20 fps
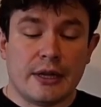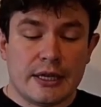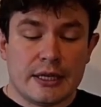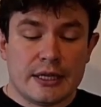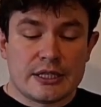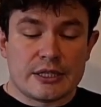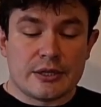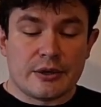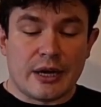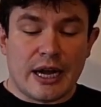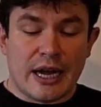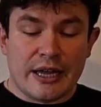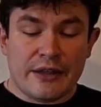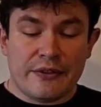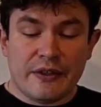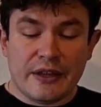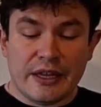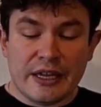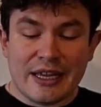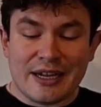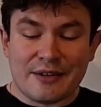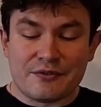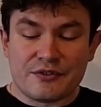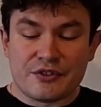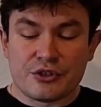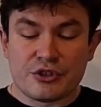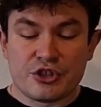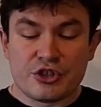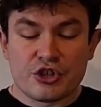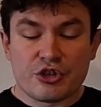So I think
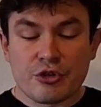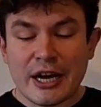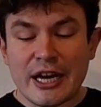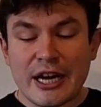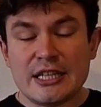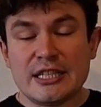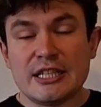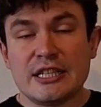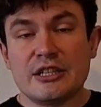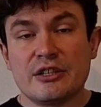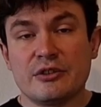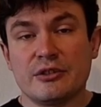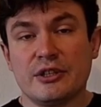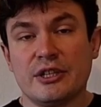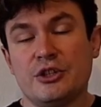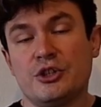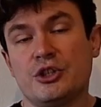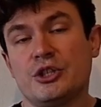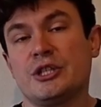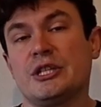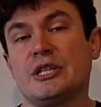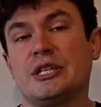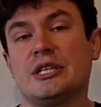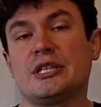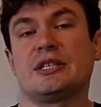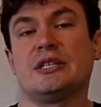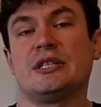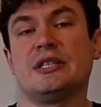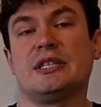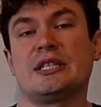after trading on h6,
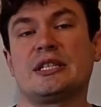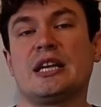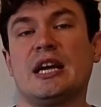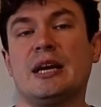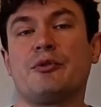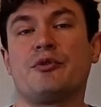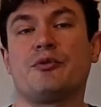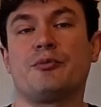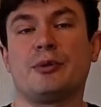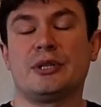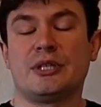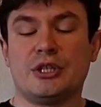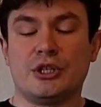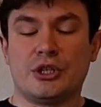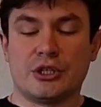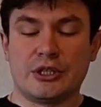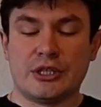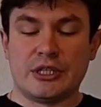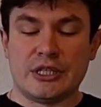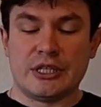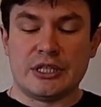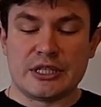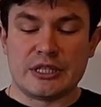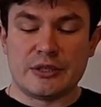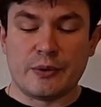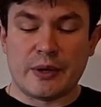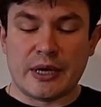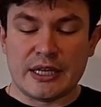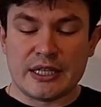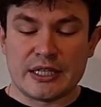this type of position is in
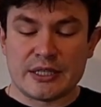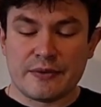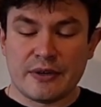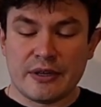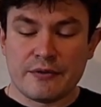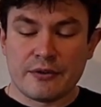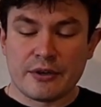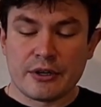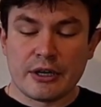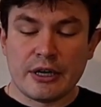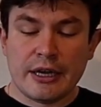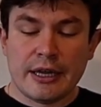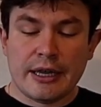white's favor.